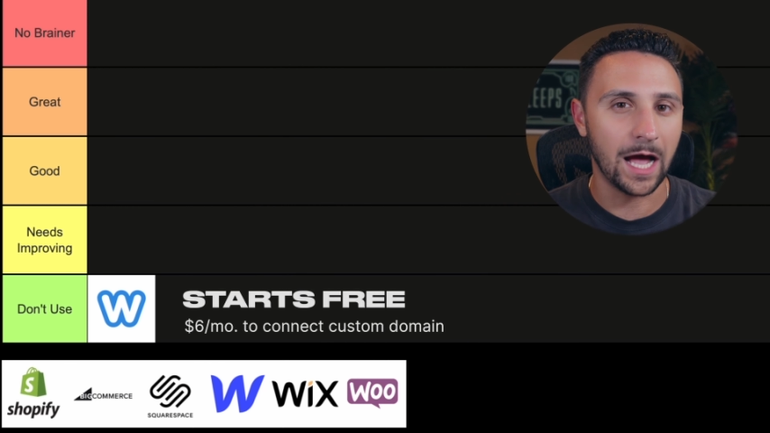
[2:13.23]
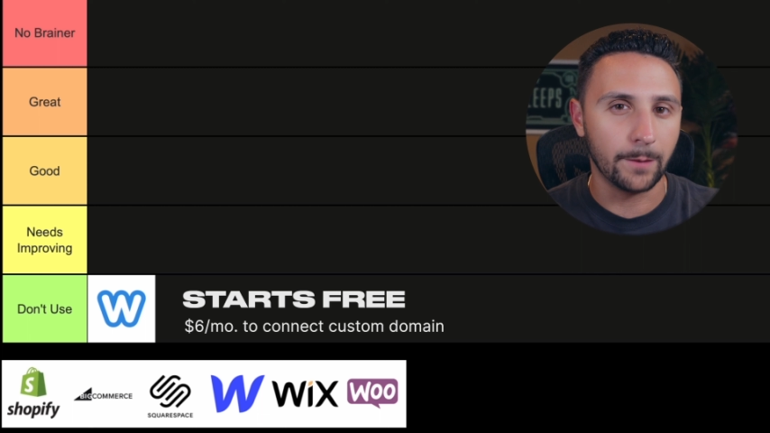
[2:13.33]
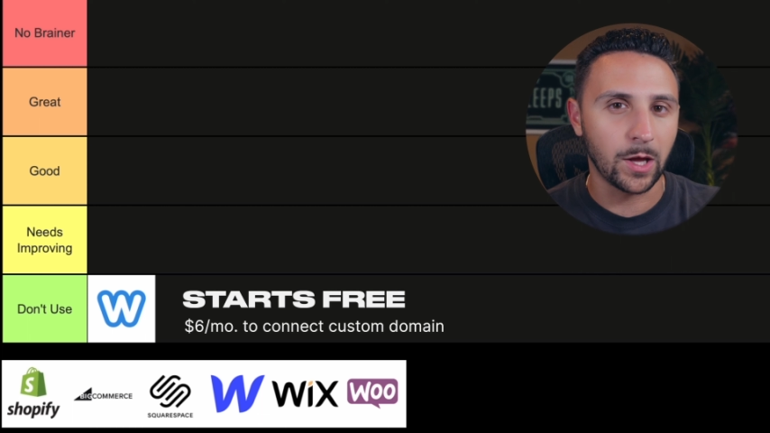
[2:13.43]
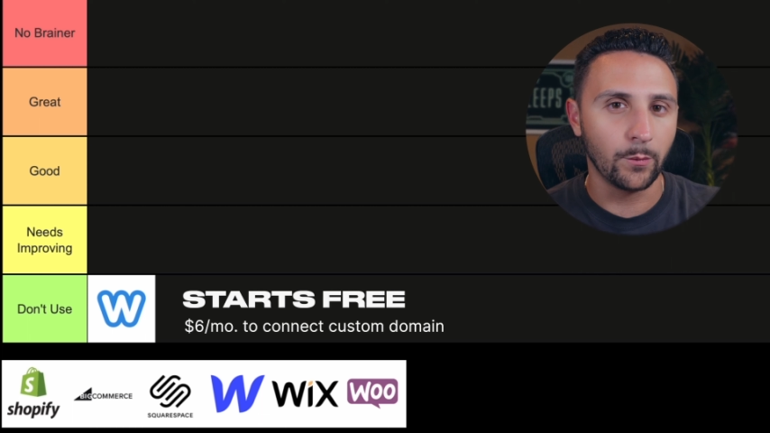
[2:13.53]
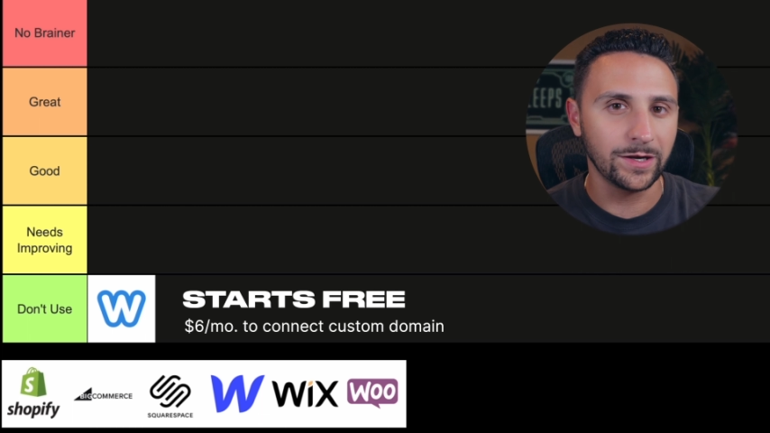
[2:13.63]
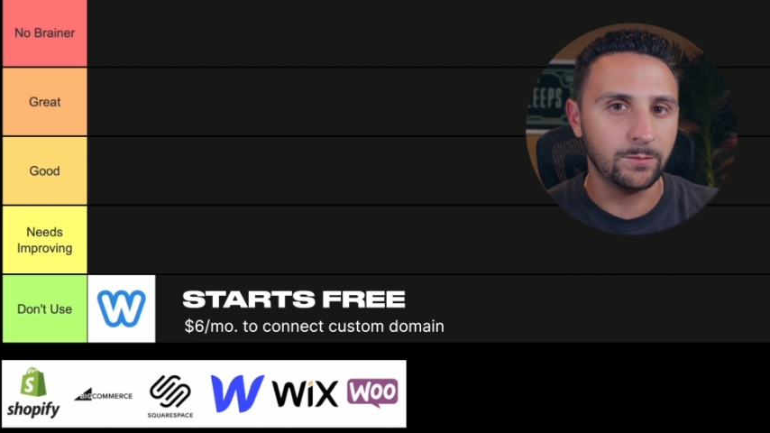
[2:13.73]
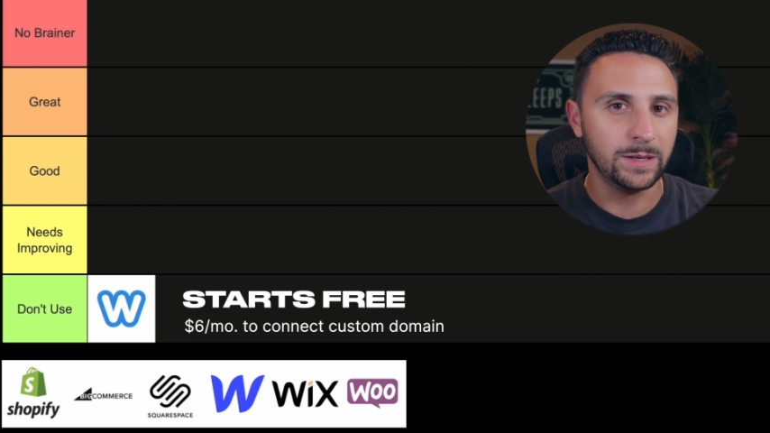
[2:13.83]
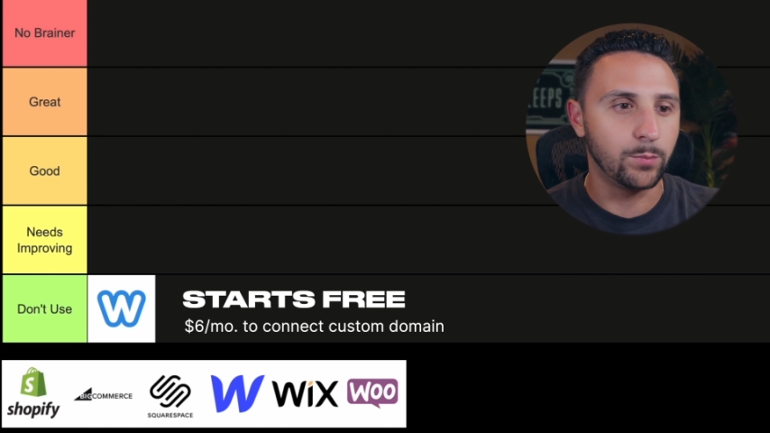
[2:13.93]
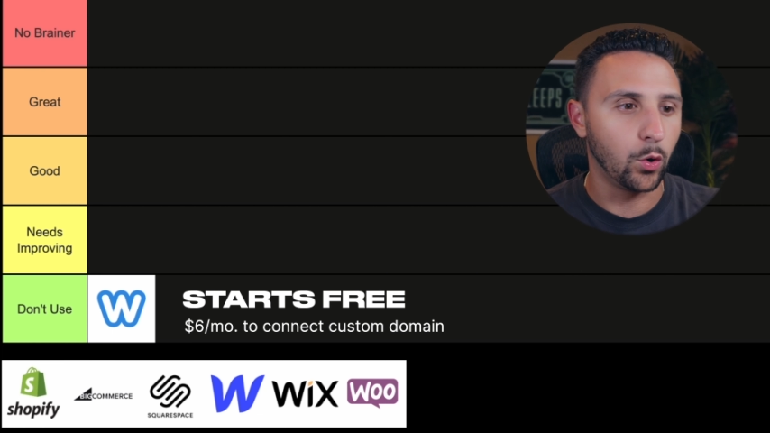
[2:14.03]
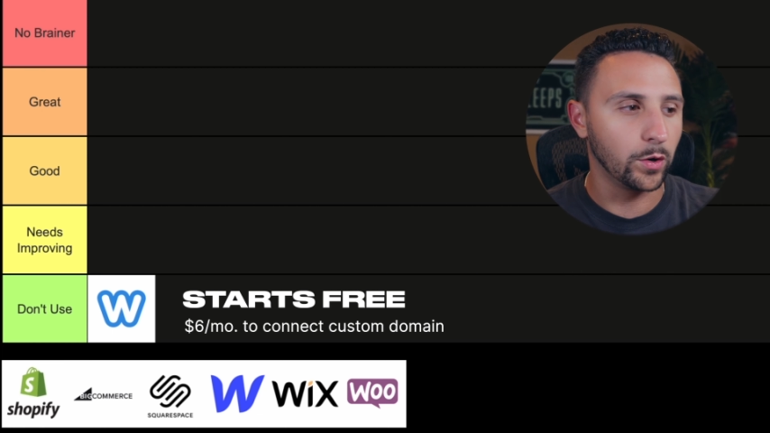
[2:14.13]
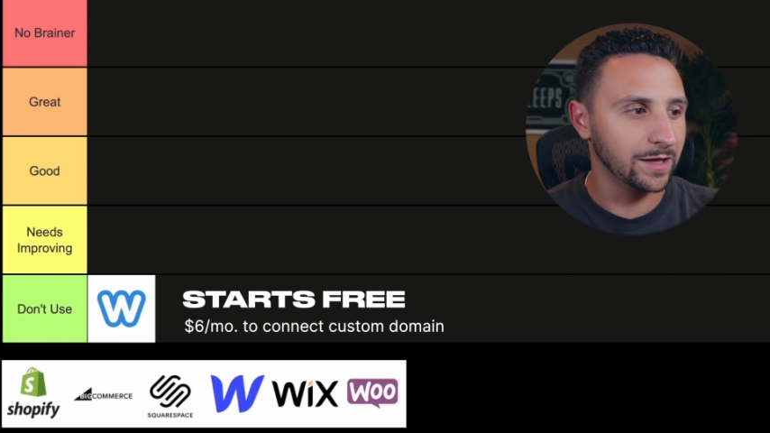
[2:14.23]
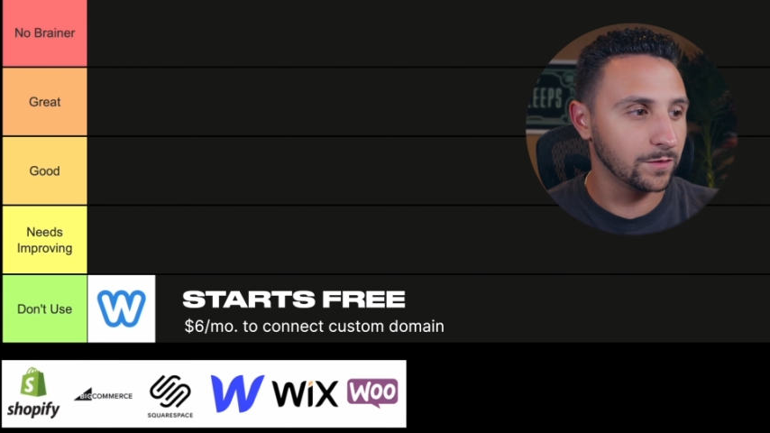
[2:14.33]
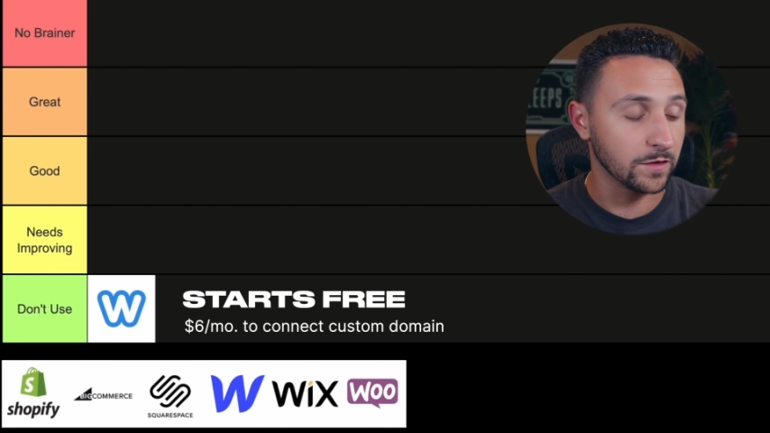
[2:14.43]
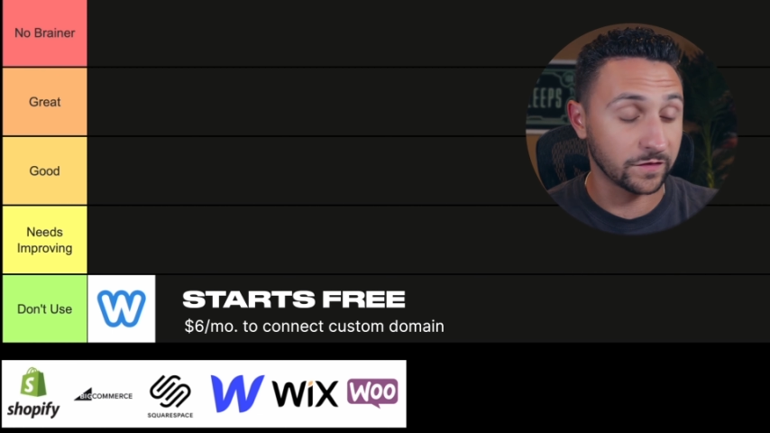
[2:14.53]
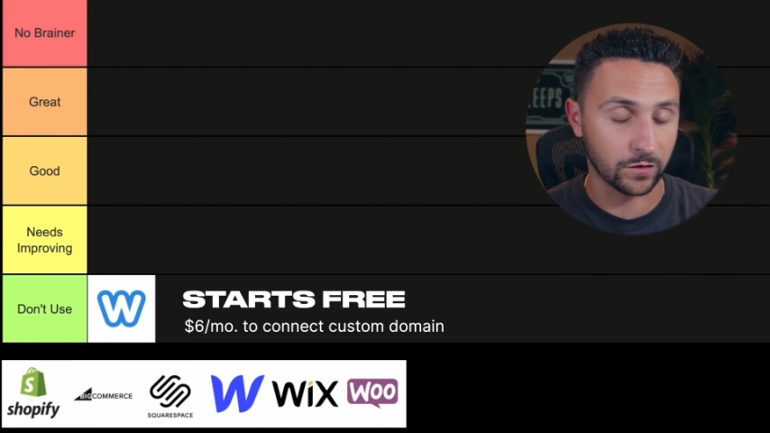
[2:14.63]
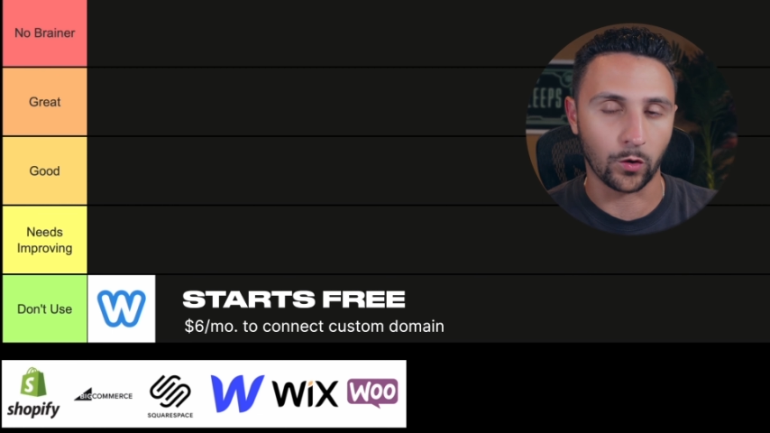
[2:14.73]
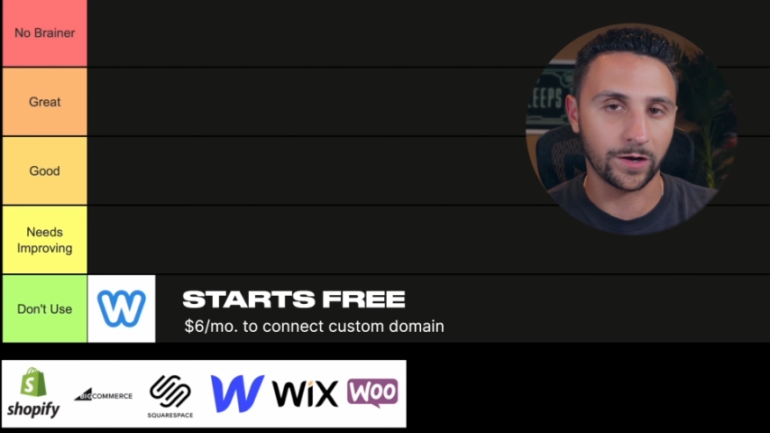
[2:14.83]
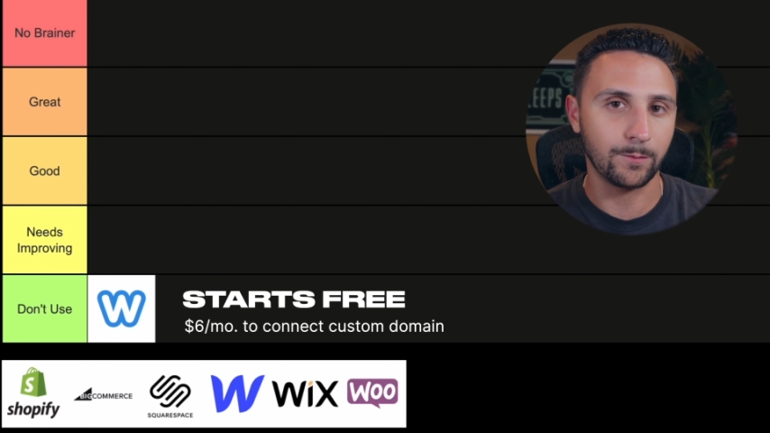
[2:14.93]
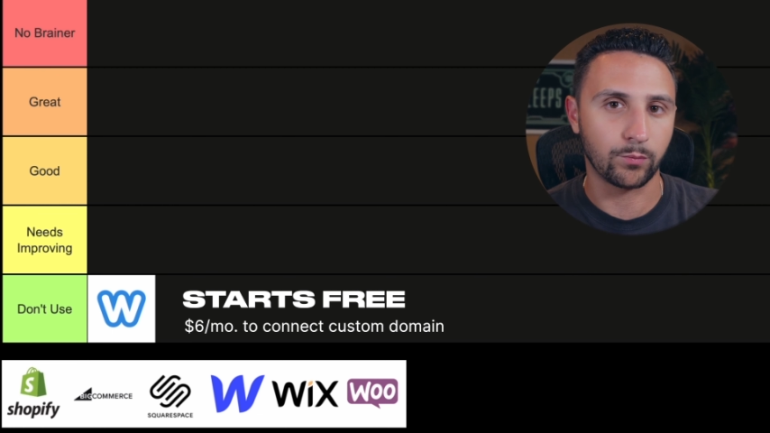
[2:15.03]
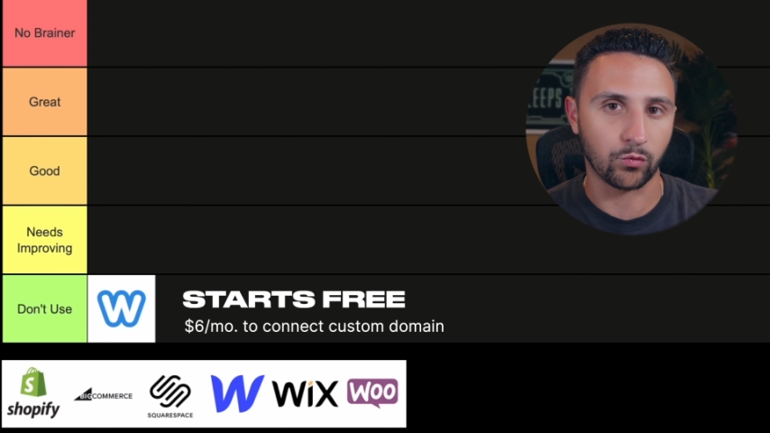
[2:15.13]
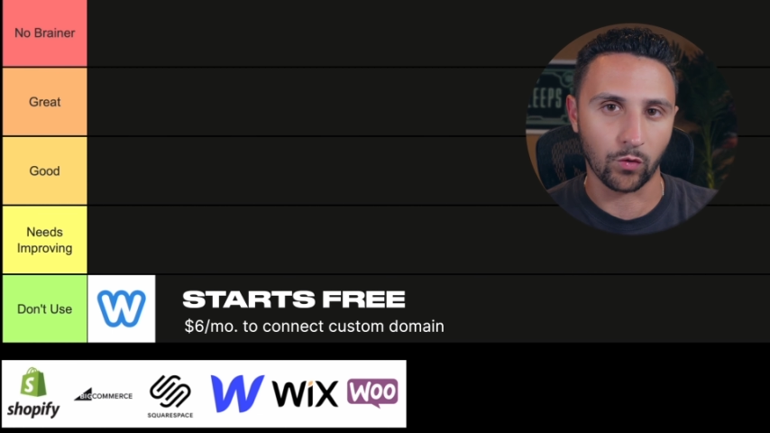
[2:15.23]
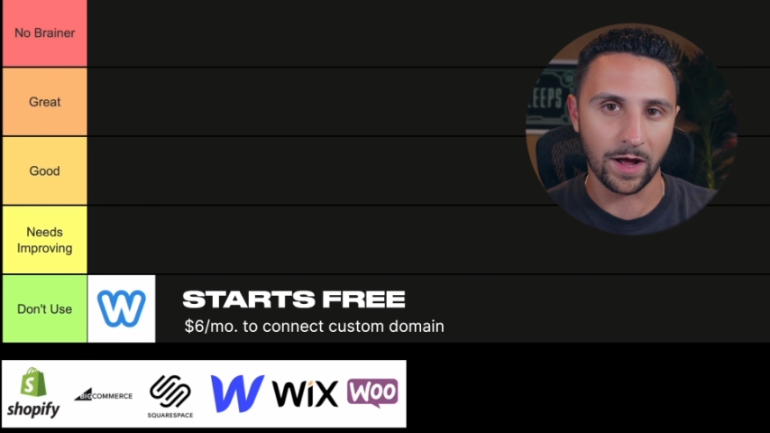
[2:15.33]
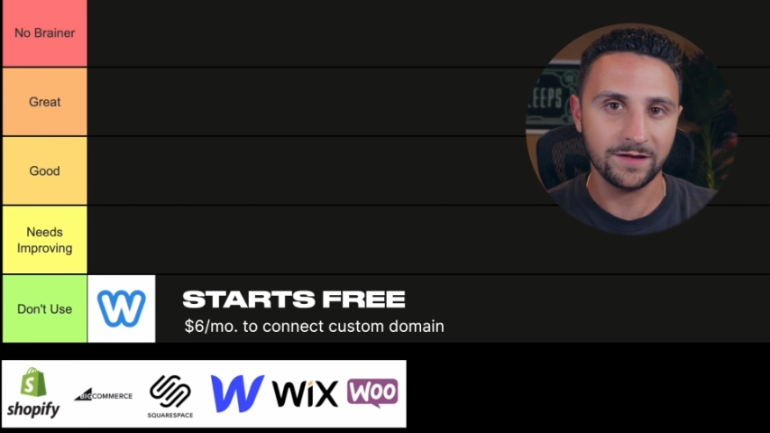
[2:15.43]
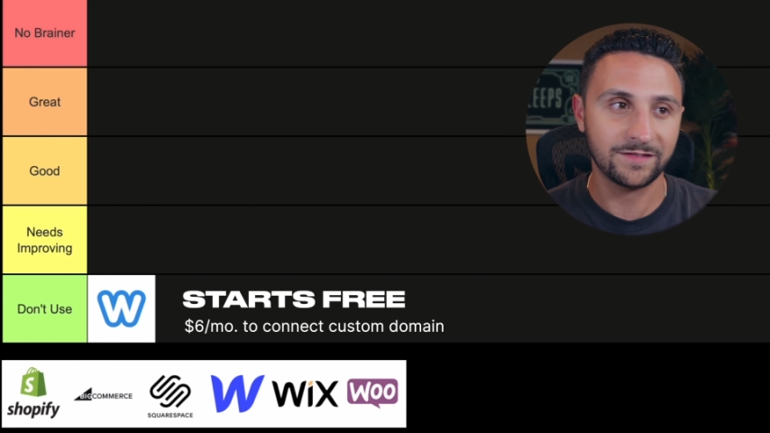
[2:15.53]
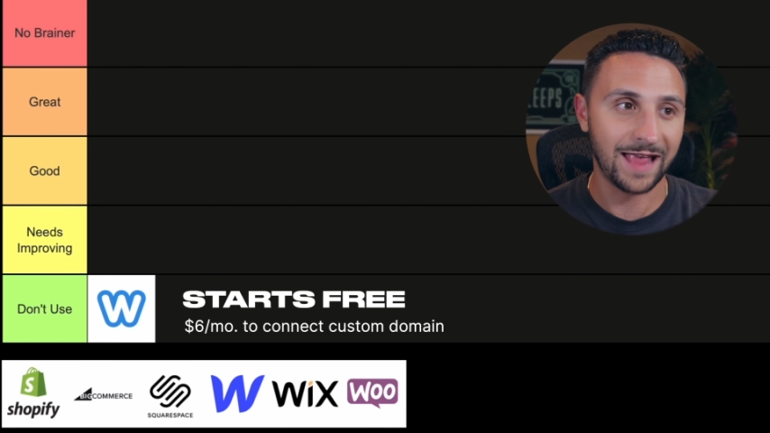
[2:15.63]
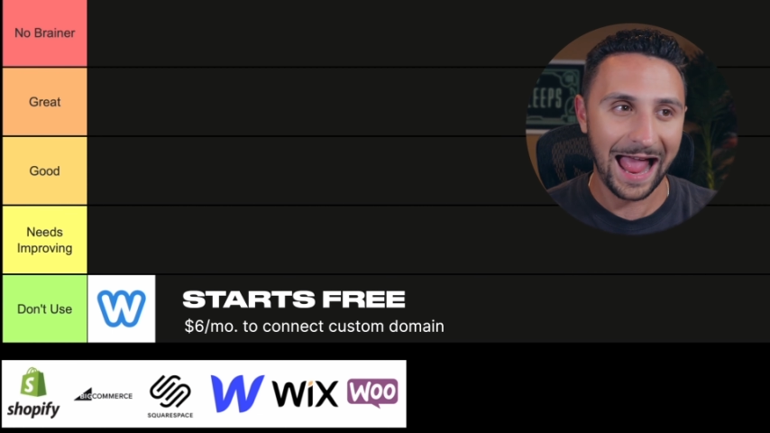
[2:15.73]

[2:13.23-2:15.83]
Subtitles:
I'm going to be putting the starting price